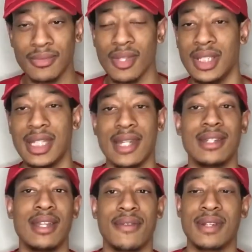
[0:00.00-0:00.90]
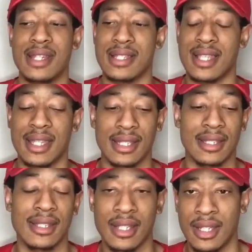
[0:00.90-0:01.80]
that Endeavor is like
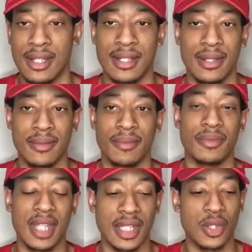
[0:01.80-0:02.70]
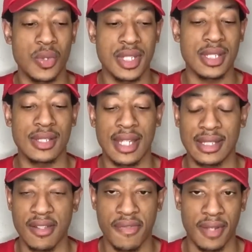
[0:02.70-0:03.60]
using like
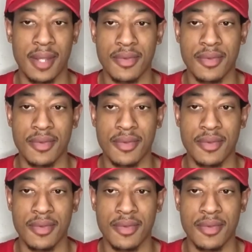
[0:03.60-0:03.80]
the flames